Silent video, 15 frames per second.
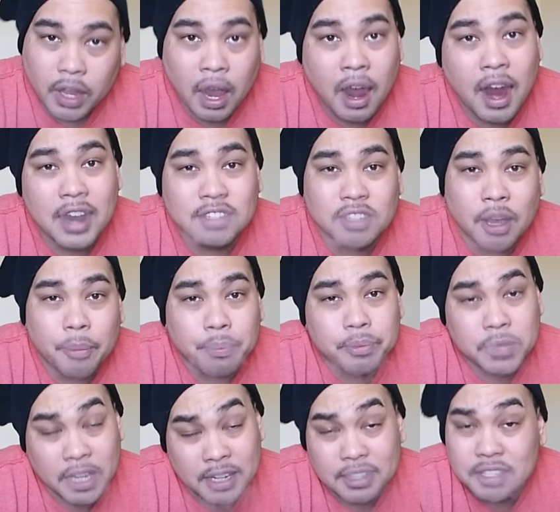Alright, so I'm
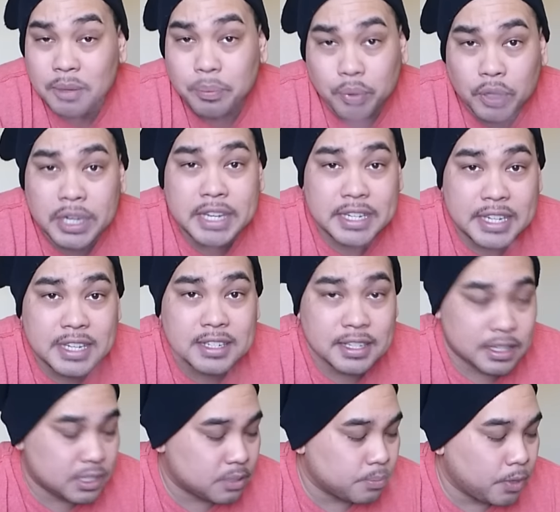getting some pretty
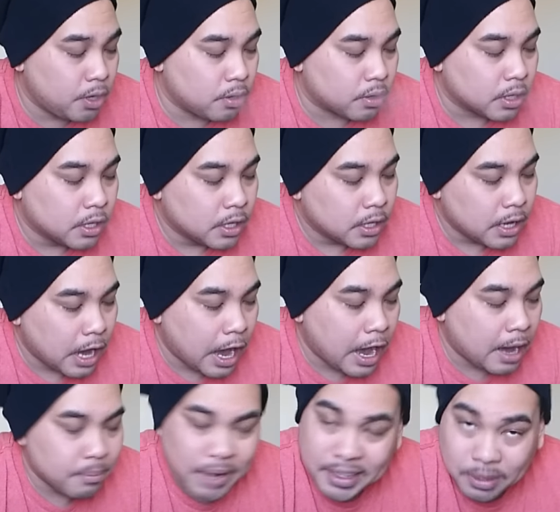decent smoke.
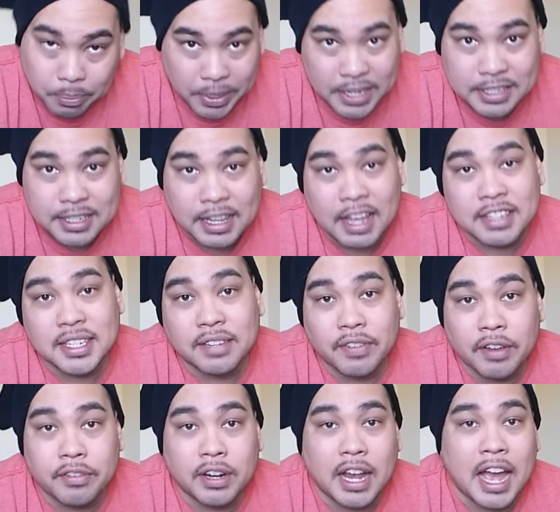Not the biggest clouds I've
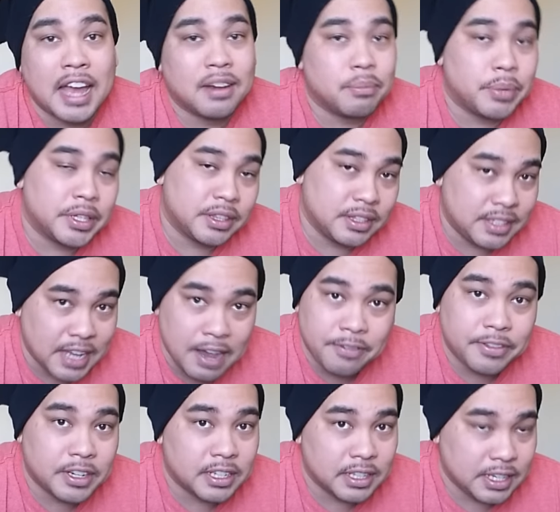ever gotten, but
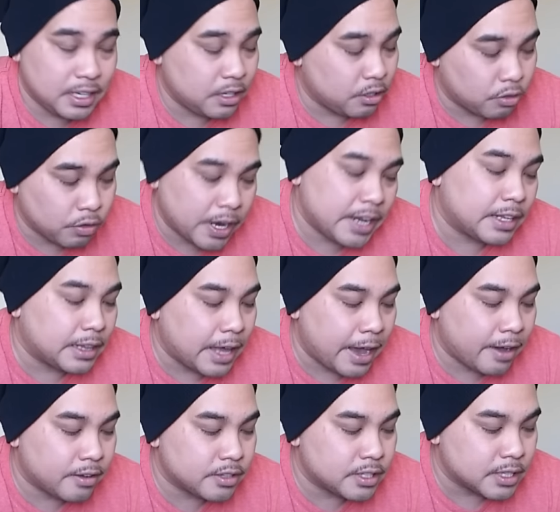definitely great
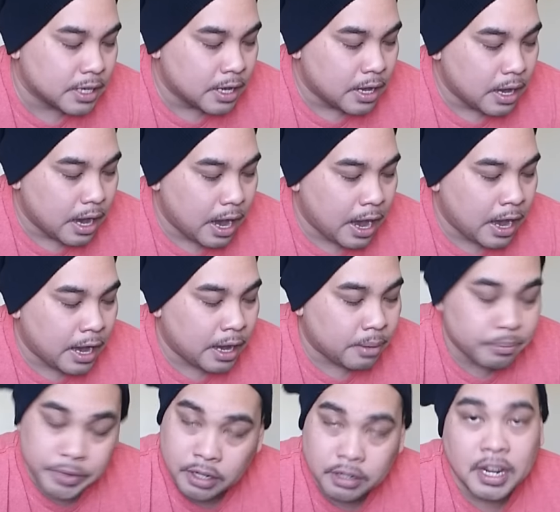clouds.
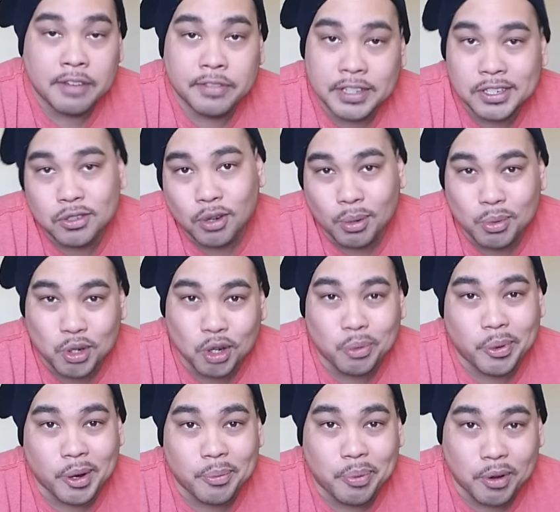They're definitely
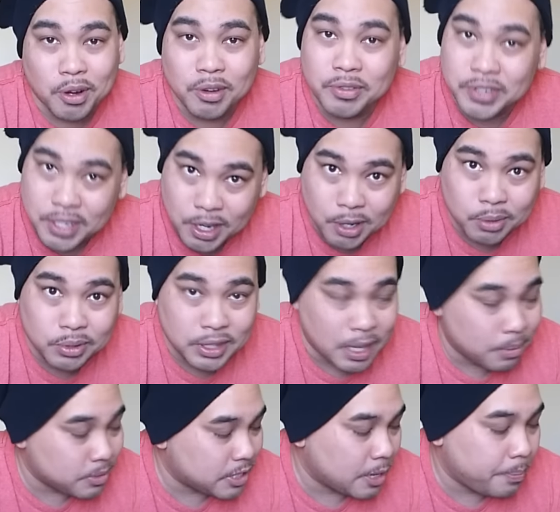Stormtrooper approved, so
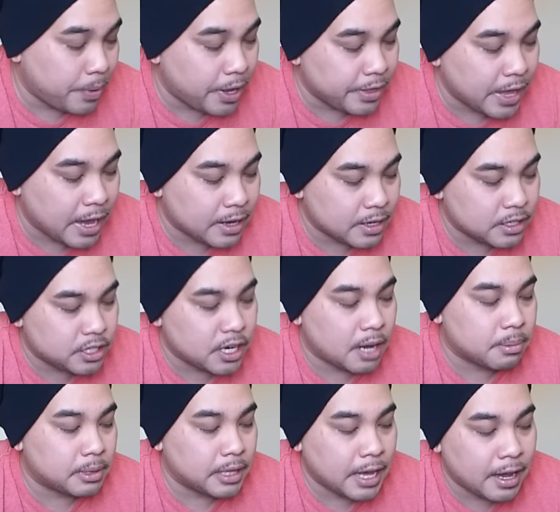thumbs up on that. Good
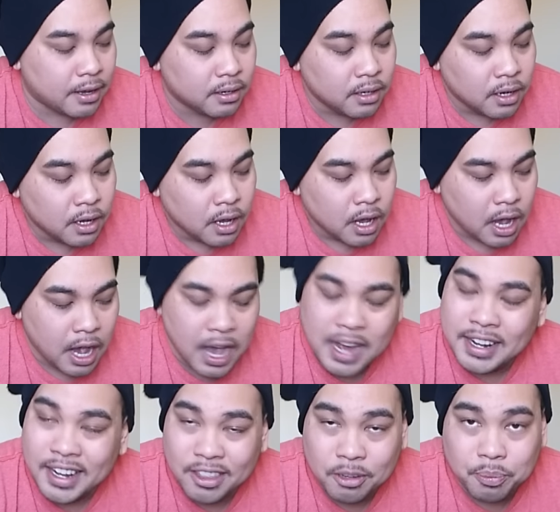job, Kaloud.
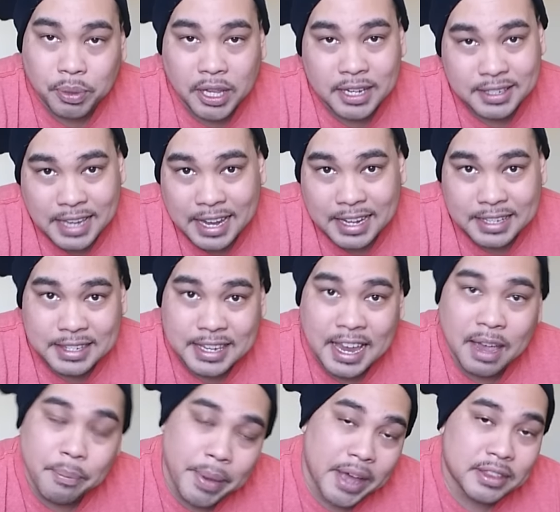Another plus I could
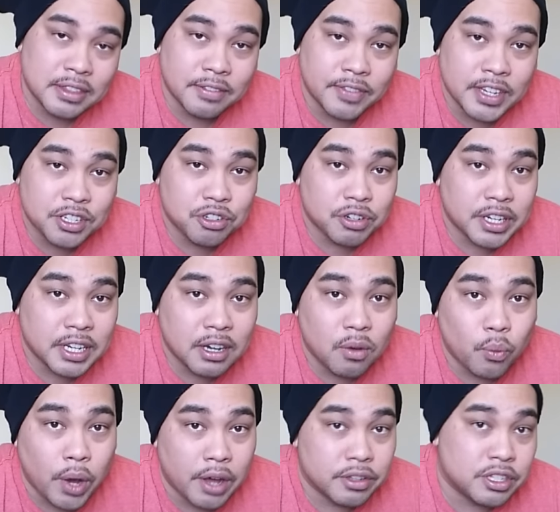say about the Vitria
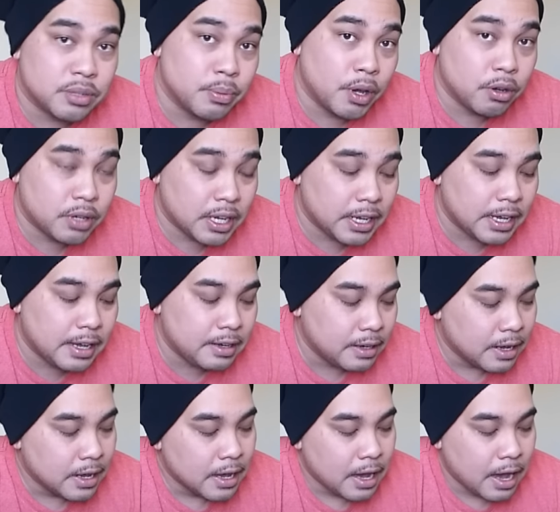while smoking it,